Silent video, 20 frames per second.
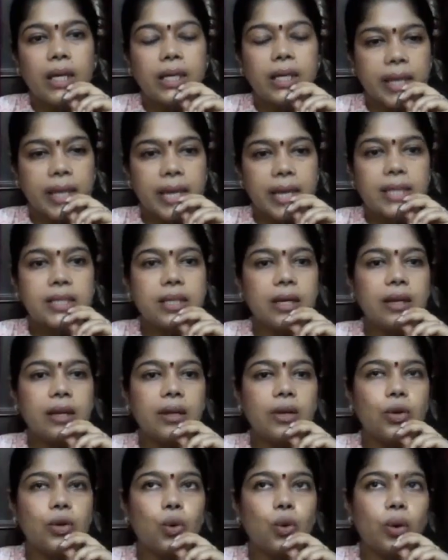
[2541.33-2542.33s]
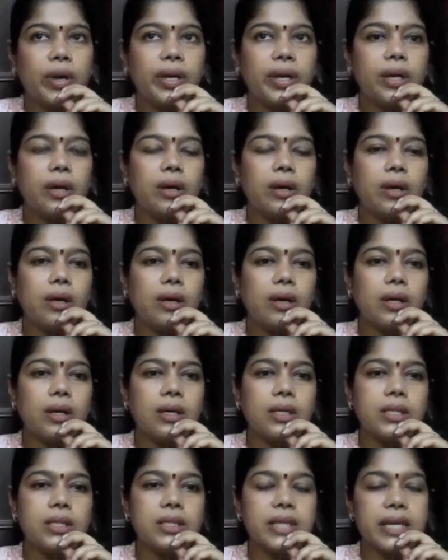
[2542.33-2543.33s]
Yes, in
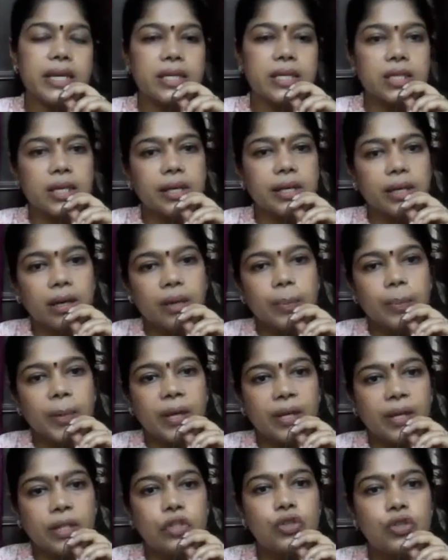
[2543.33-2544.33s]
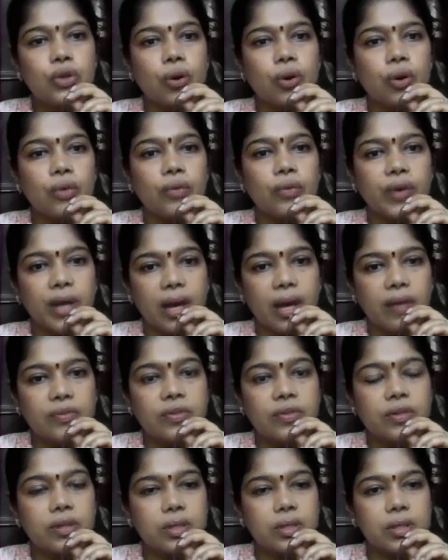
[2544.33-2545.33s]
Noida sector near Pari Chowk, we have
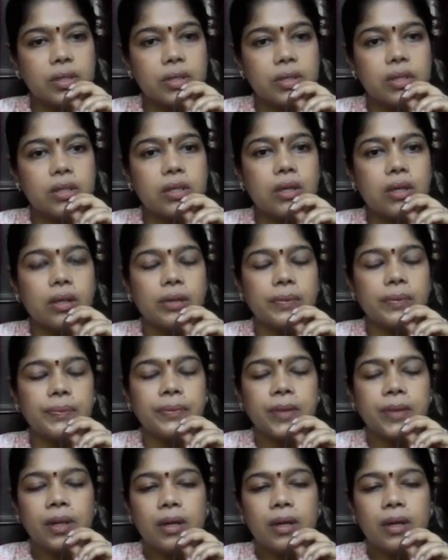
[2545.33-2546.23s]
certain